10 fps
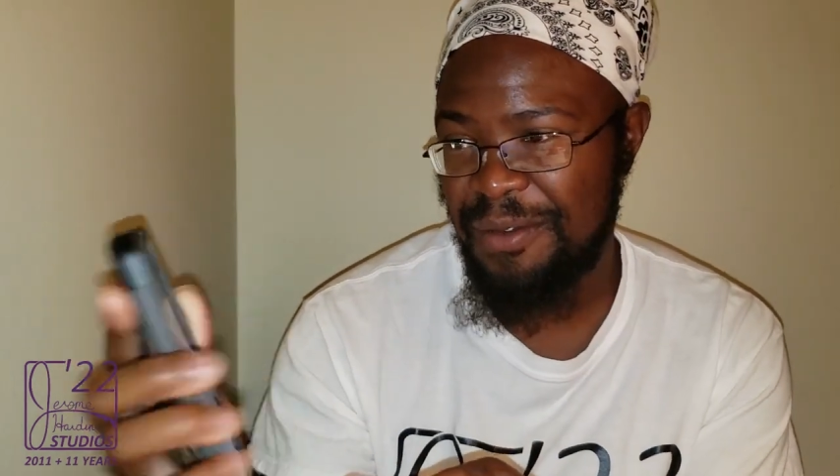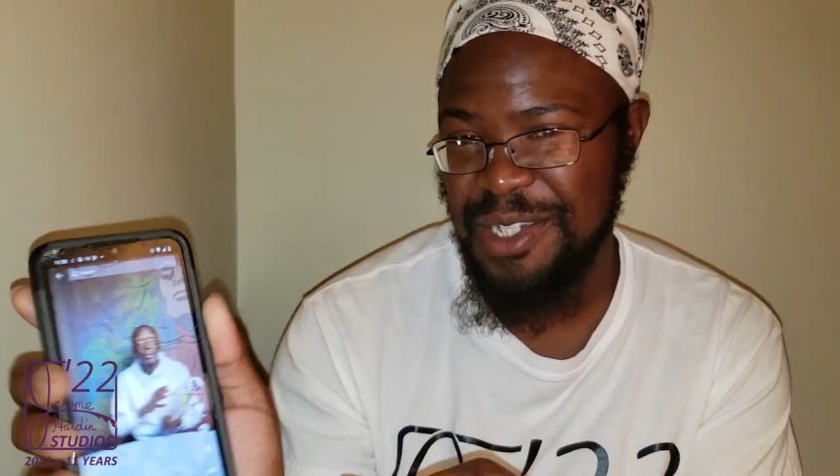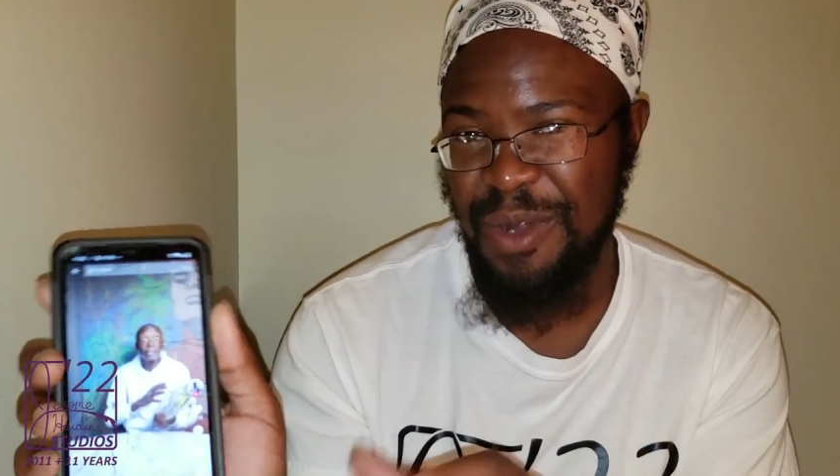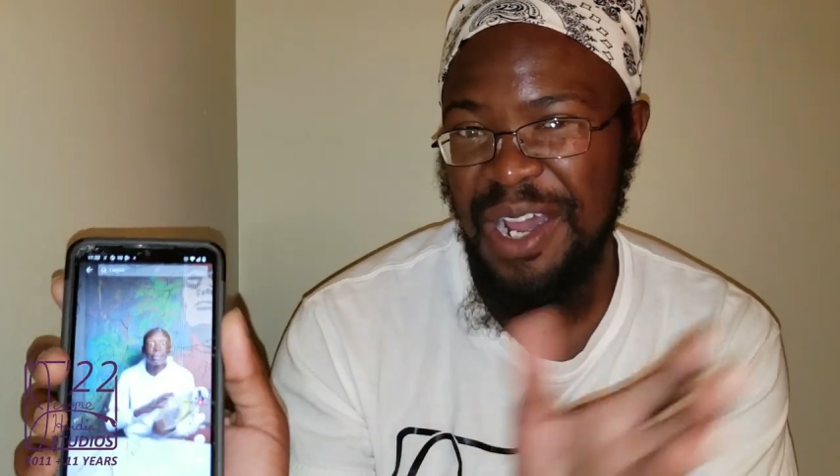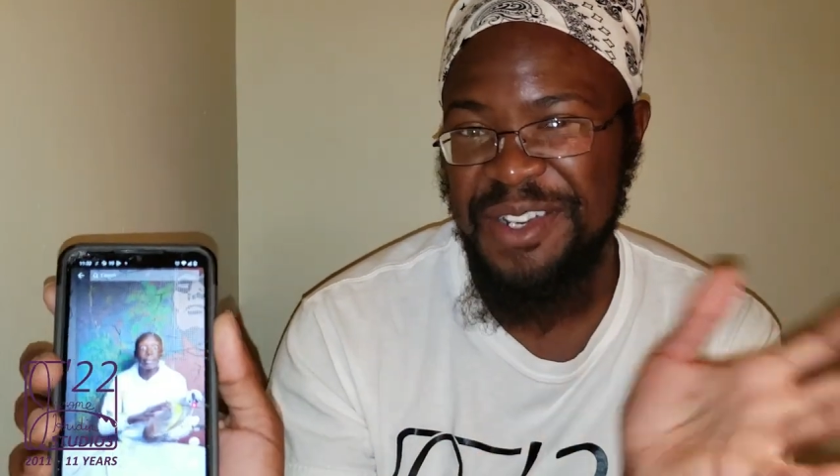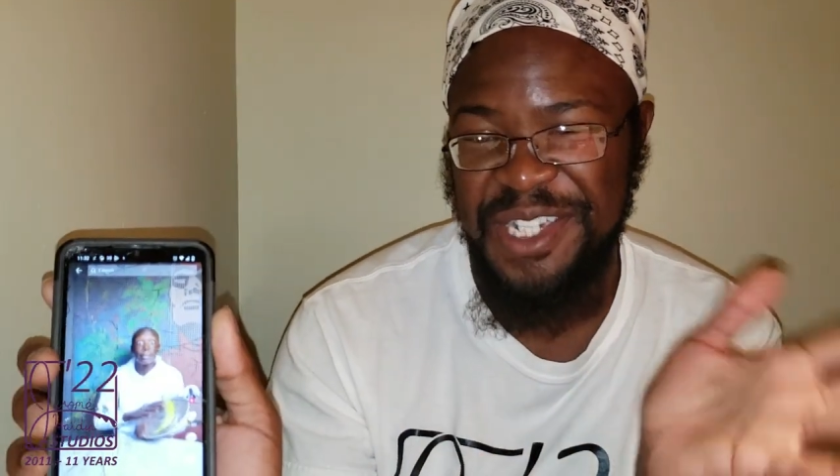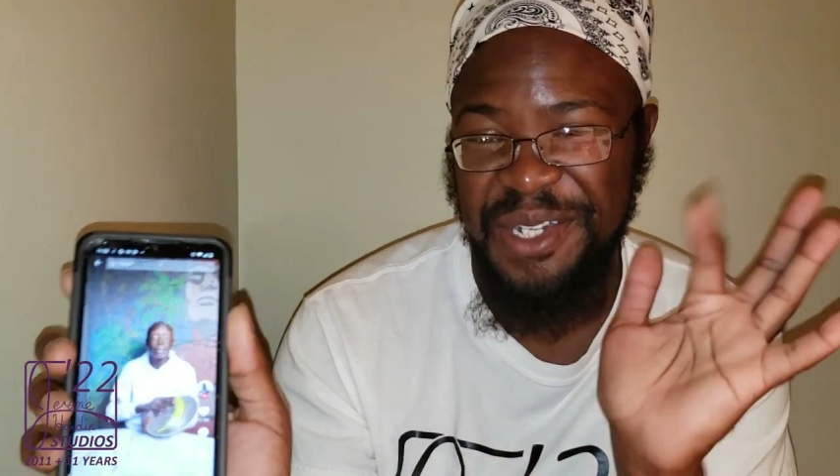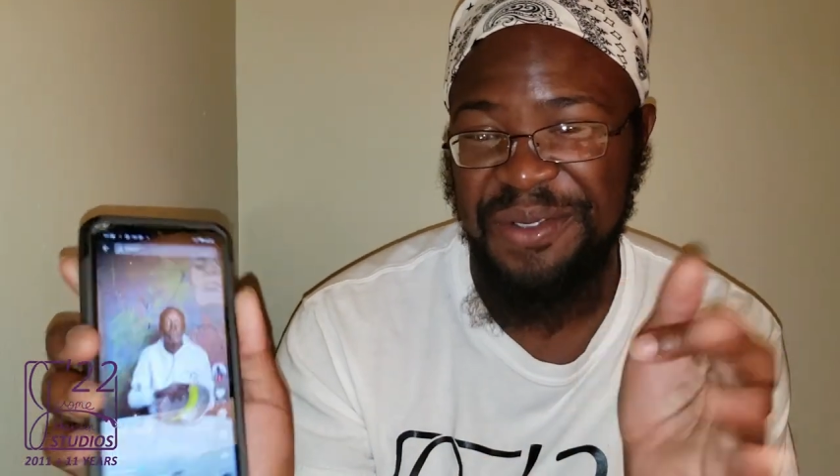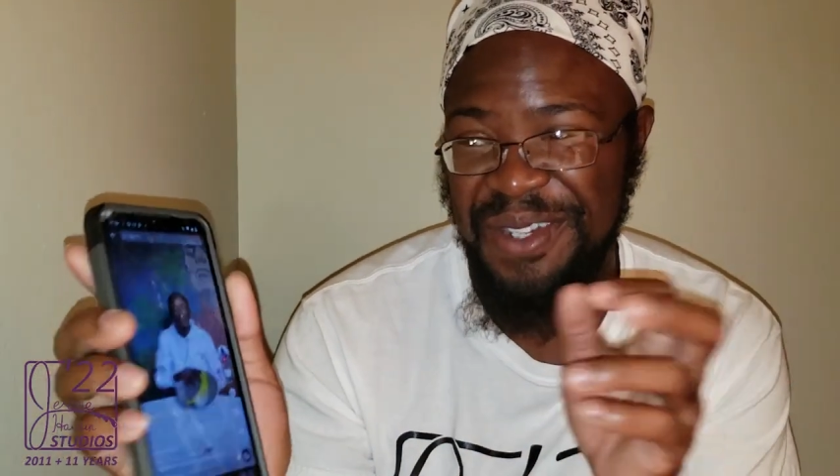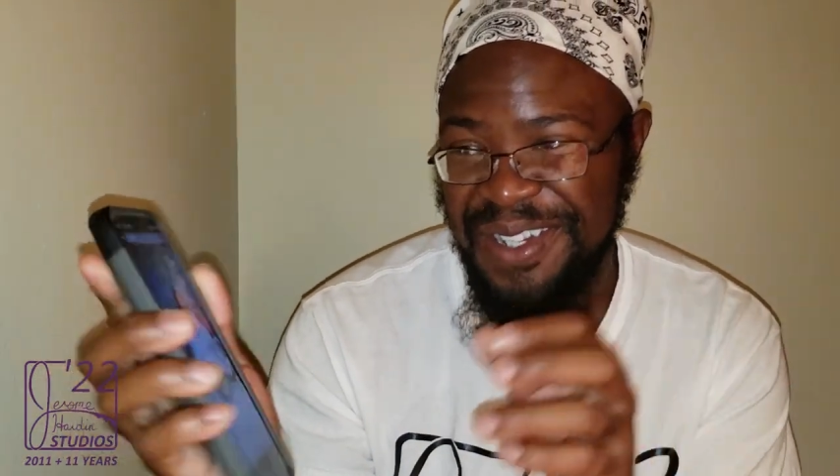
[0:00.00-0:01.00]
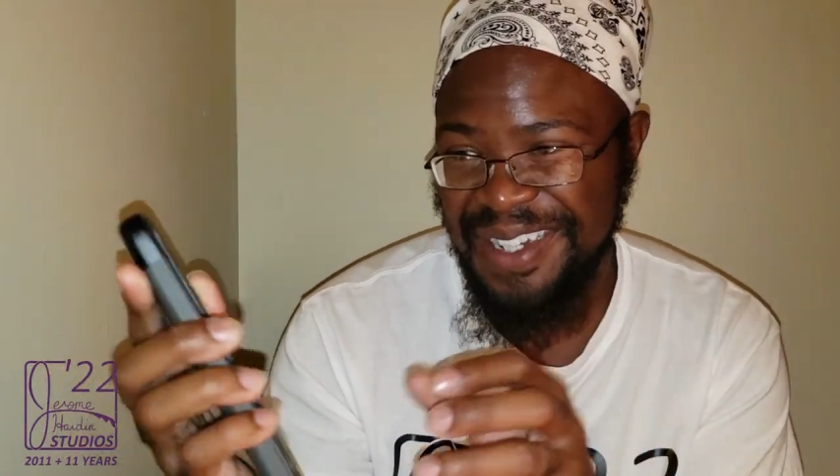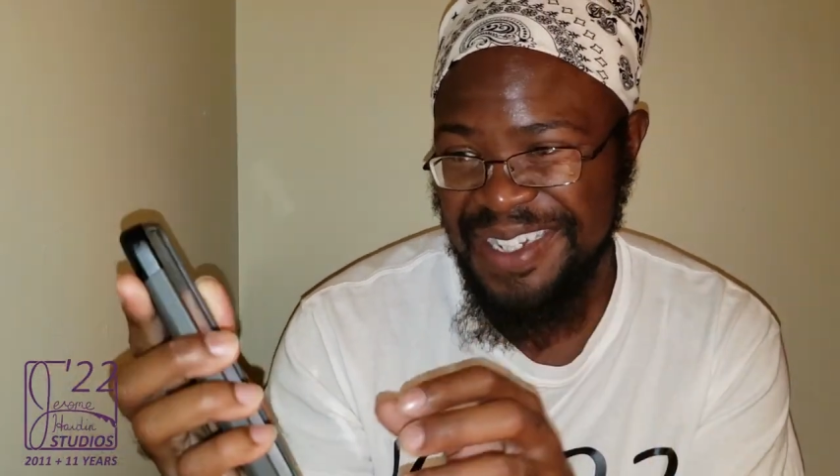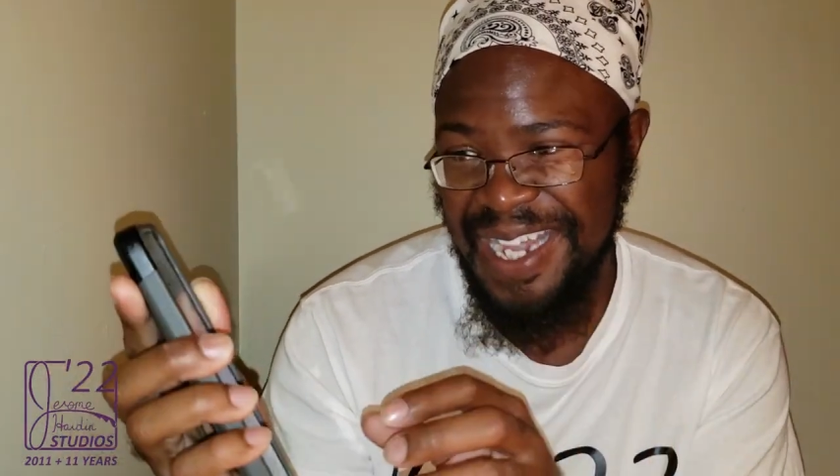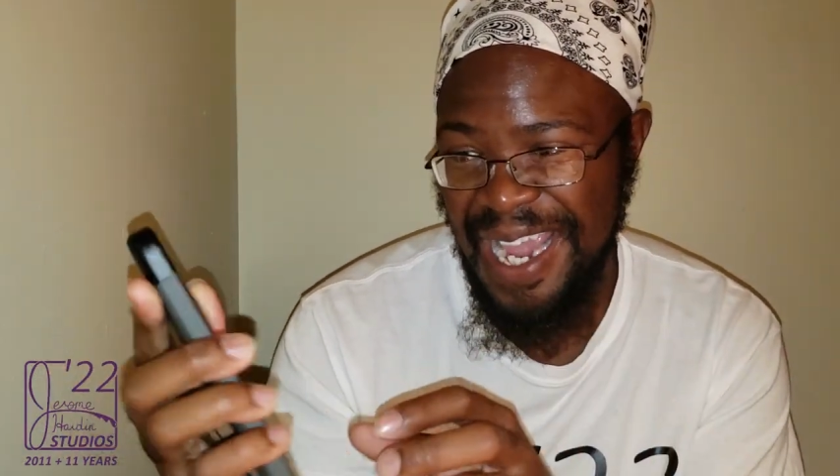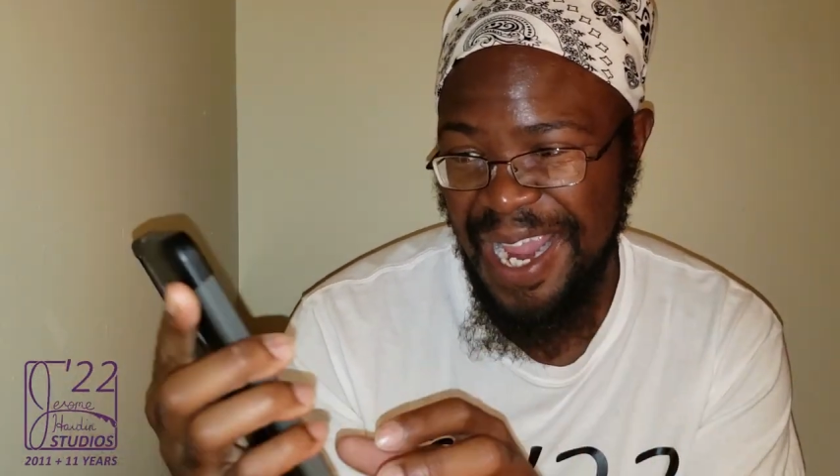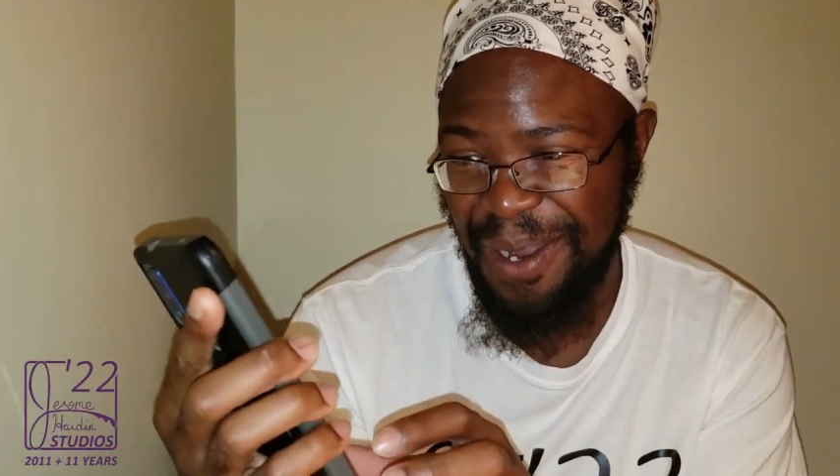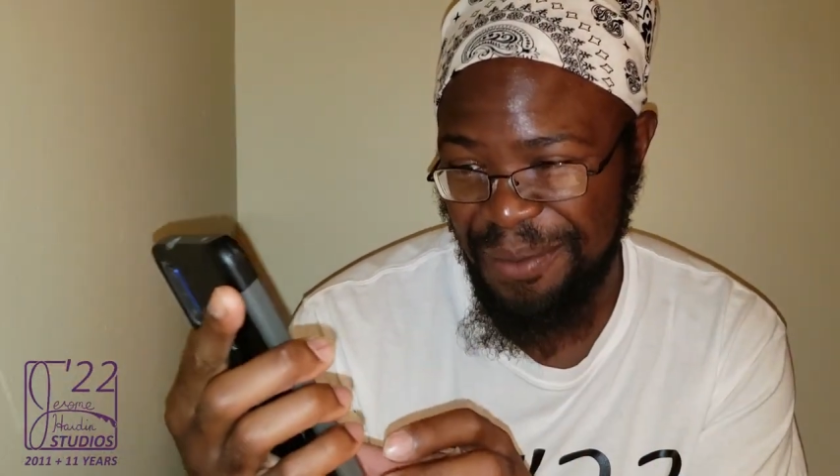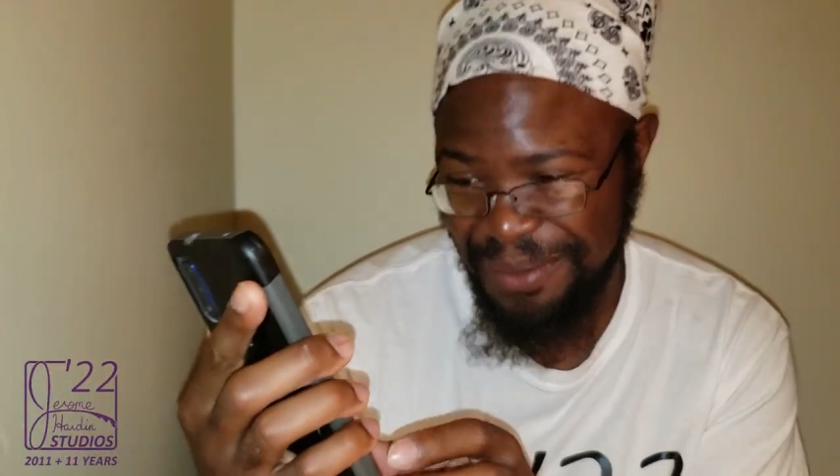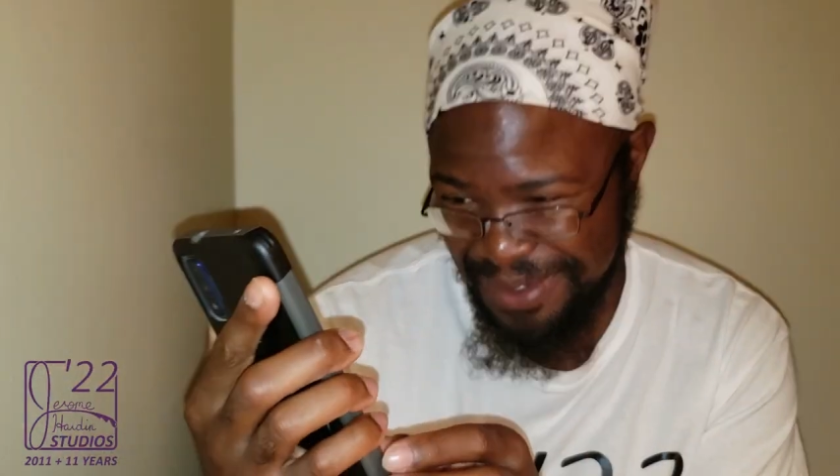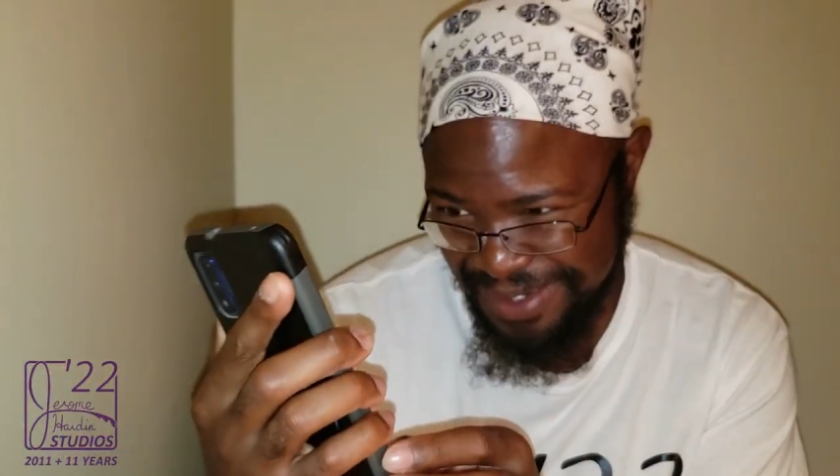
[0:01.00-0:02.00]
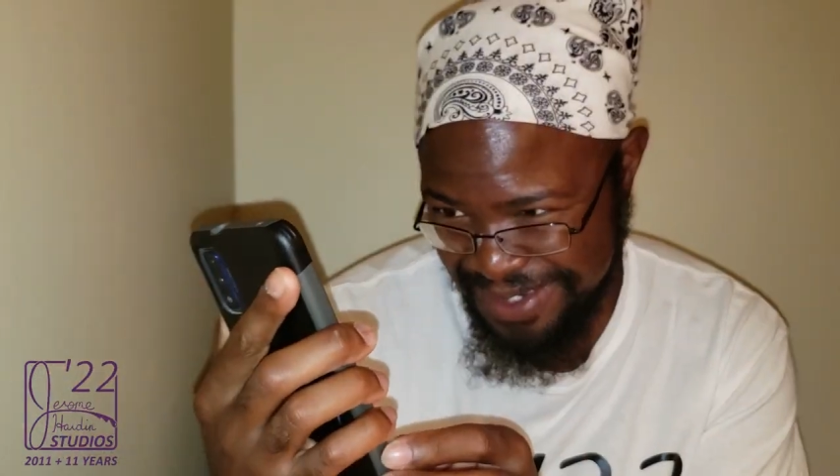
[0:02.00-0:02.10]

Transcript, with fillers: What's wrong with you? Damn.